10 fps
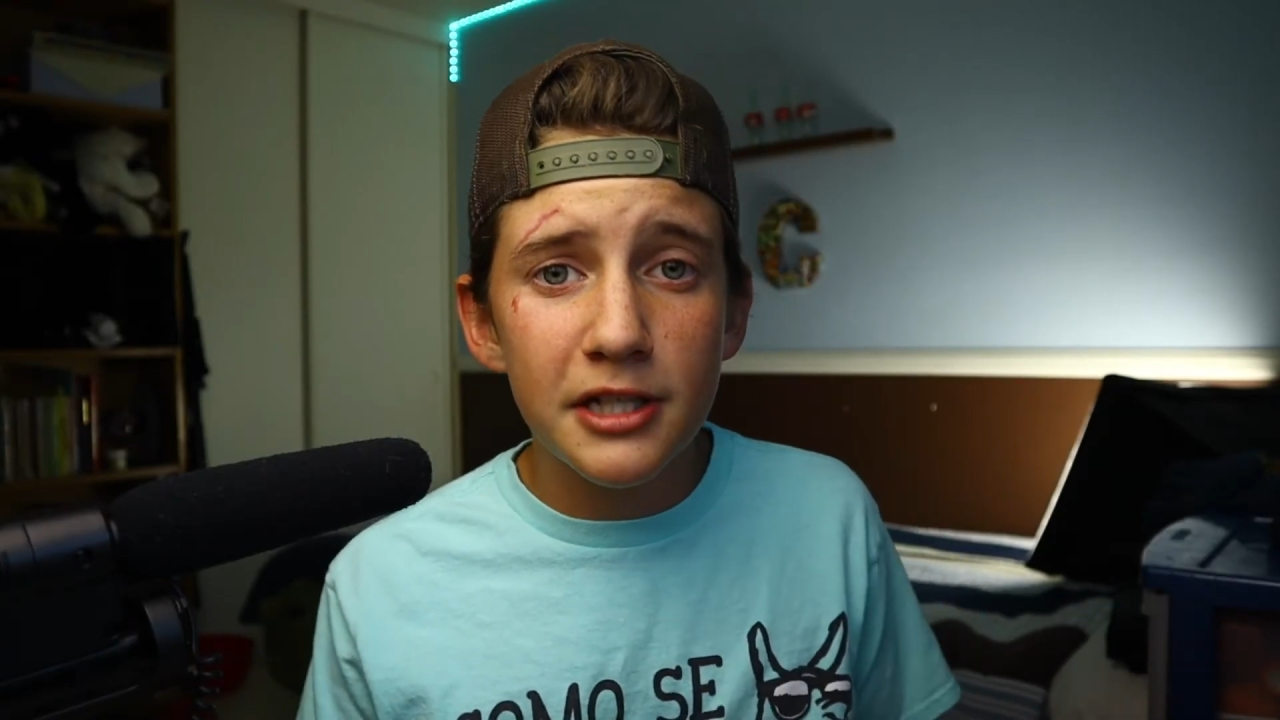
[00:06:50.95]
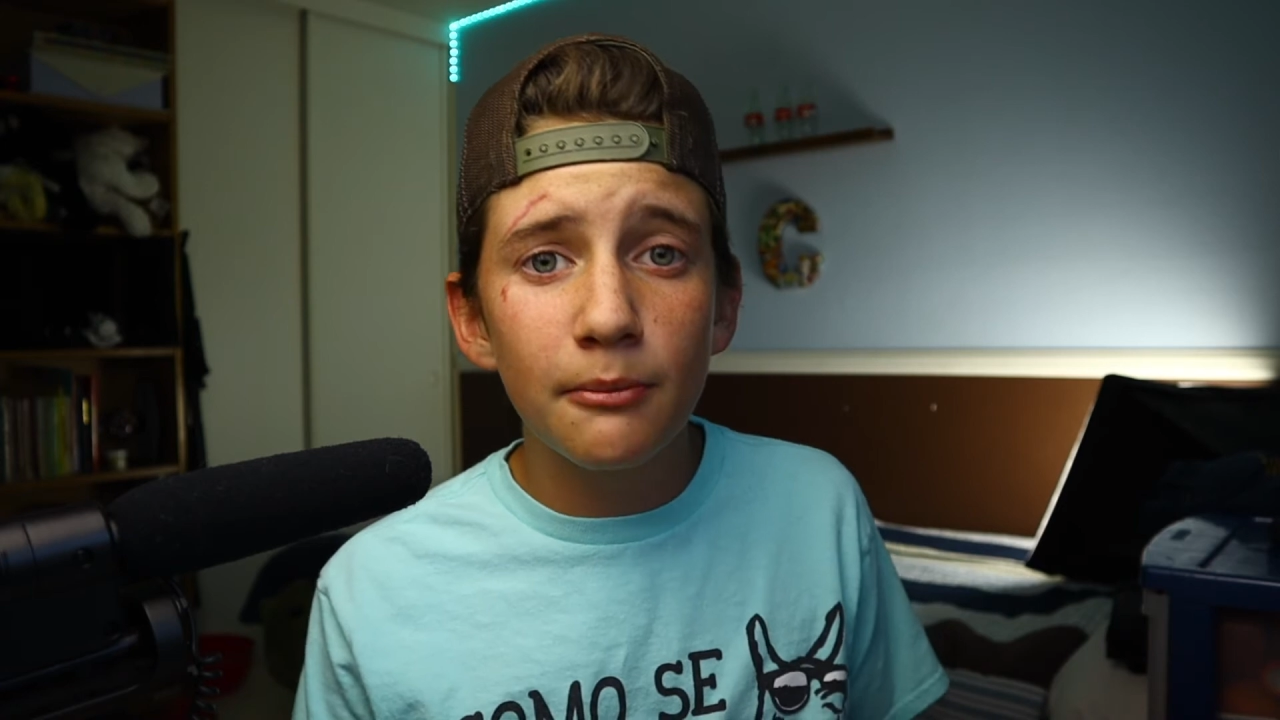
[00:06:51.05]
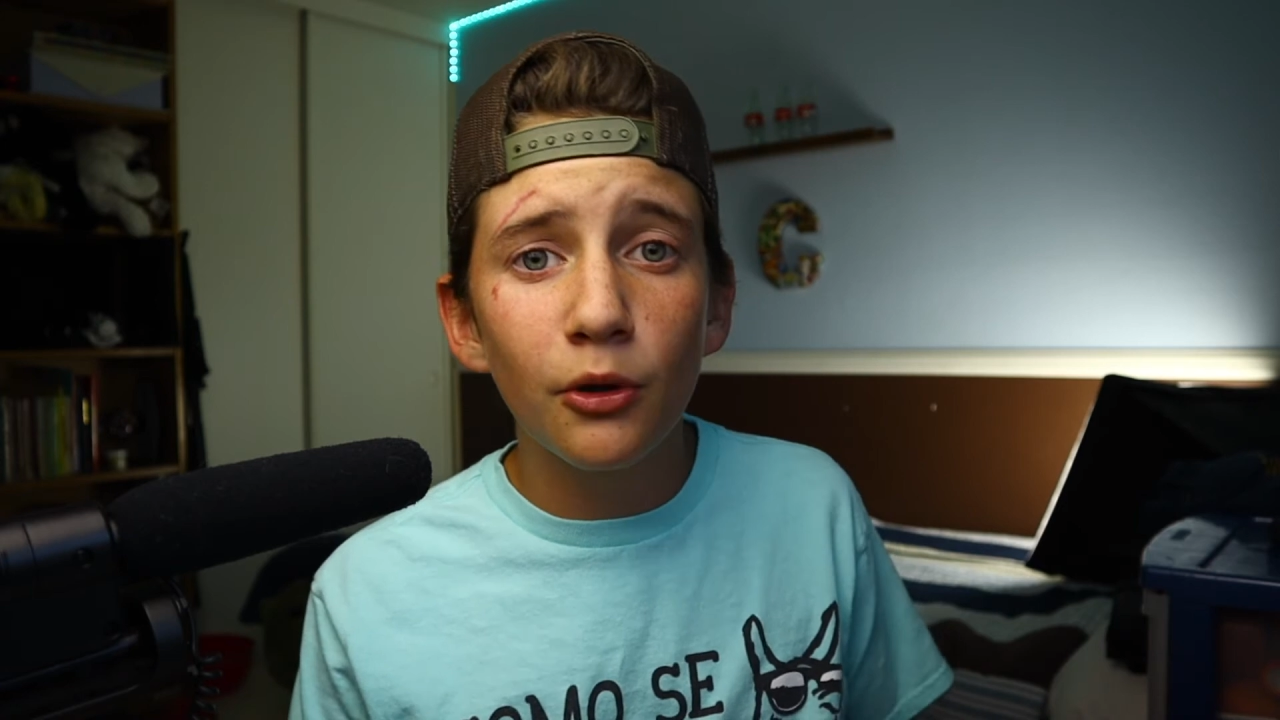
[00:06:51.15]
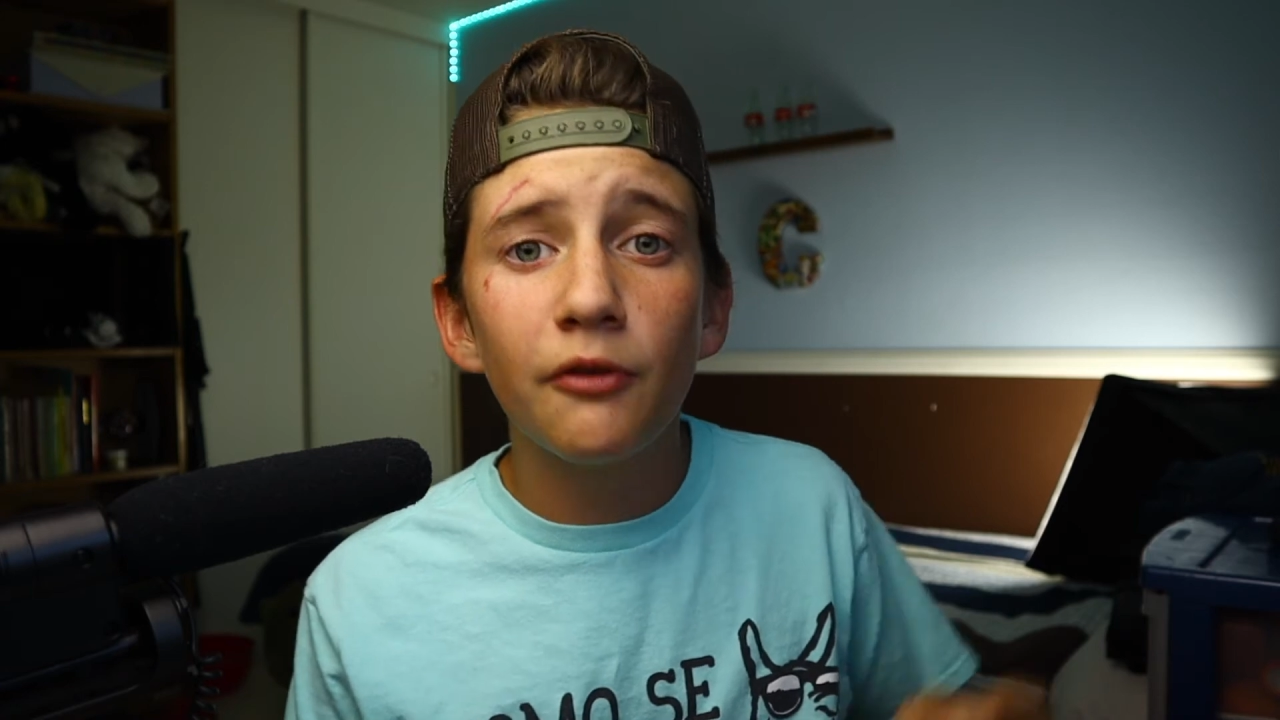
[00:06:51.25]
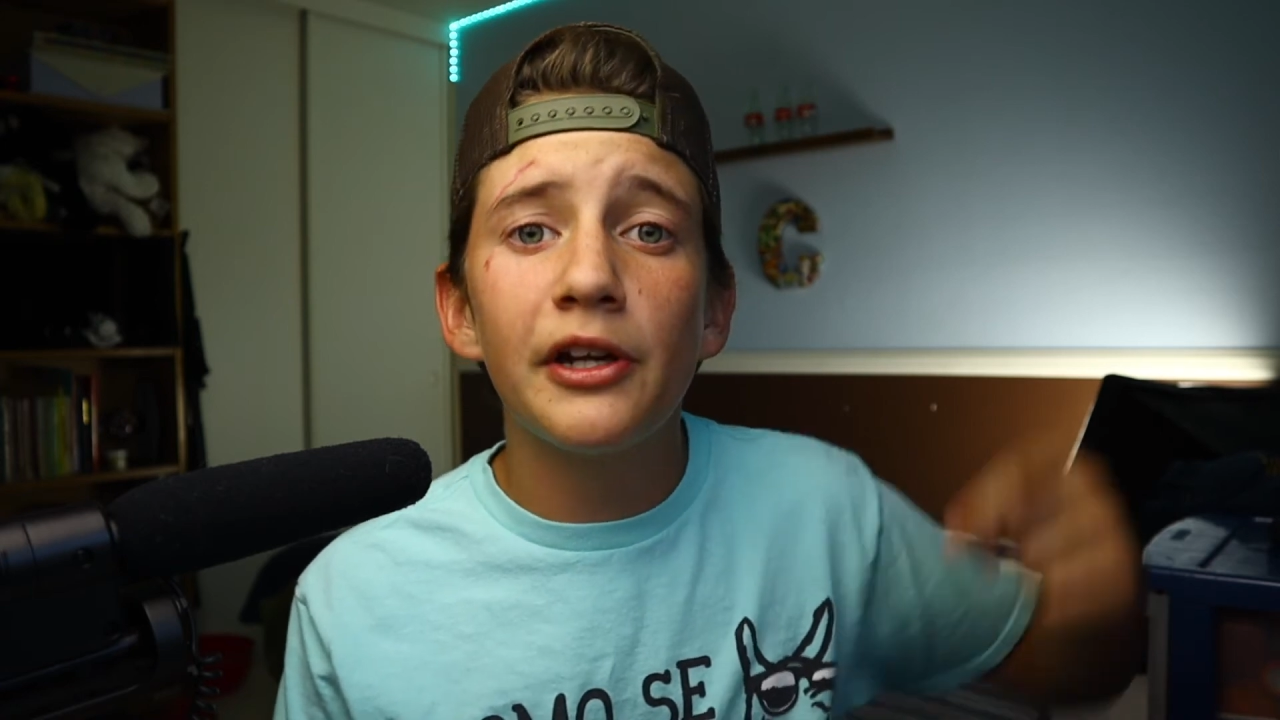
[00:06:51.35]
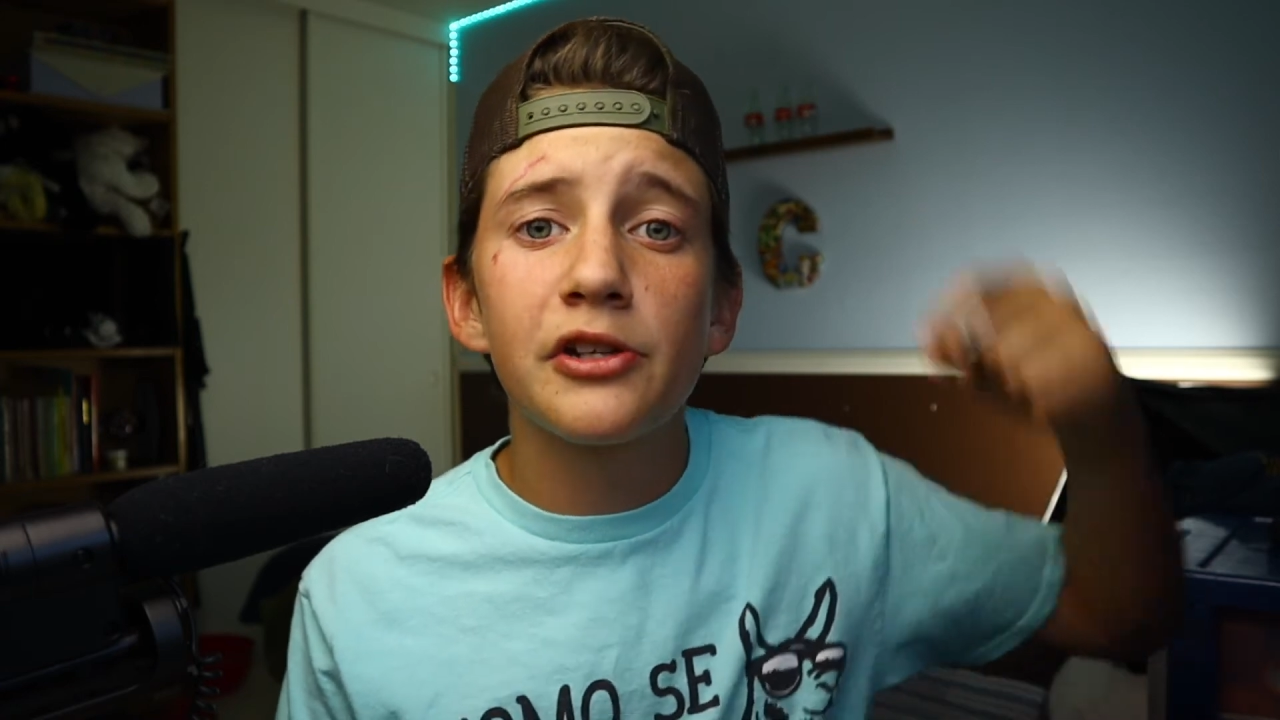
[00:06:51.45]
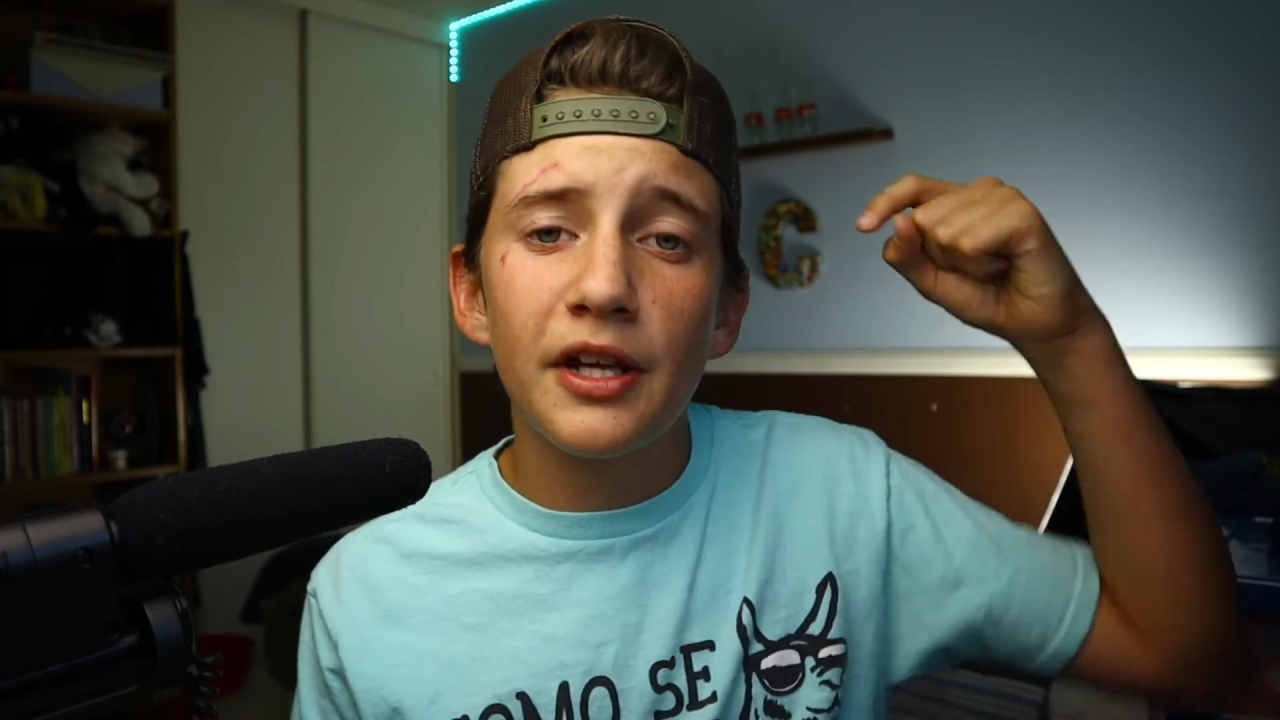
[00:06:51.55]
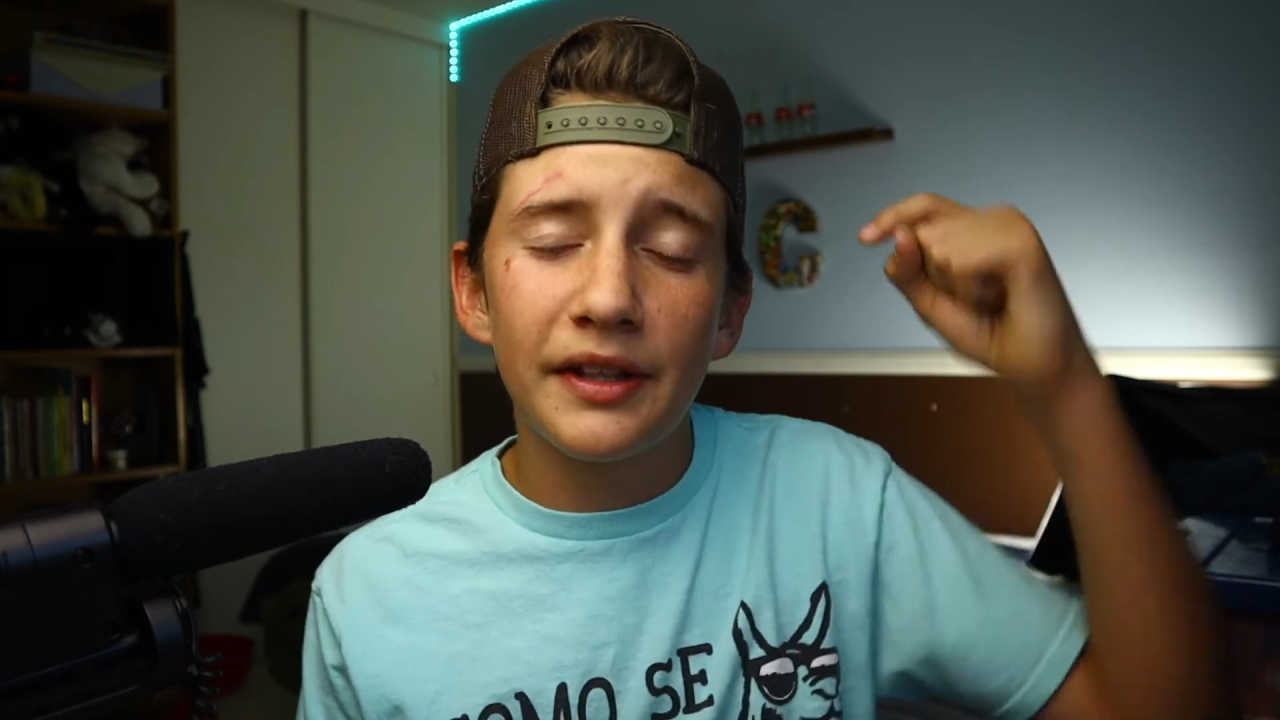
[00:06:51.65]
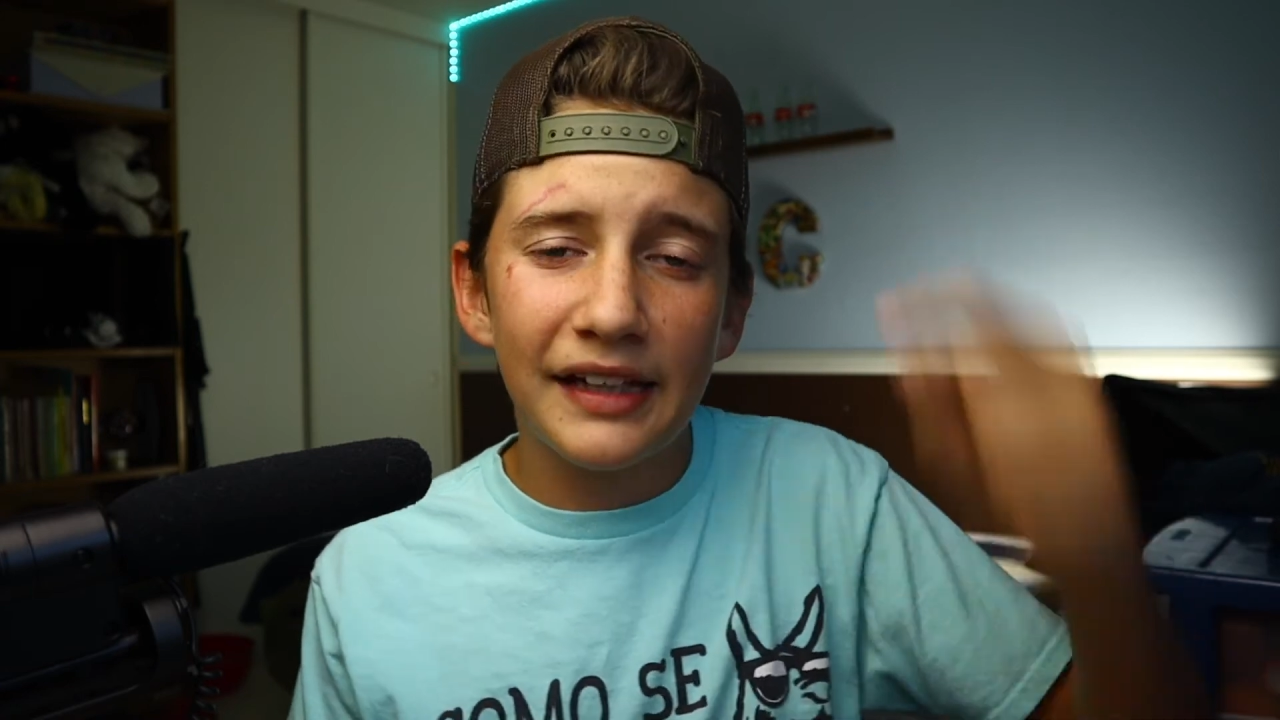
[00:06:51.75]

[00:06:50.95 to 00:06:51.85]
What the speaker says: see more videos on the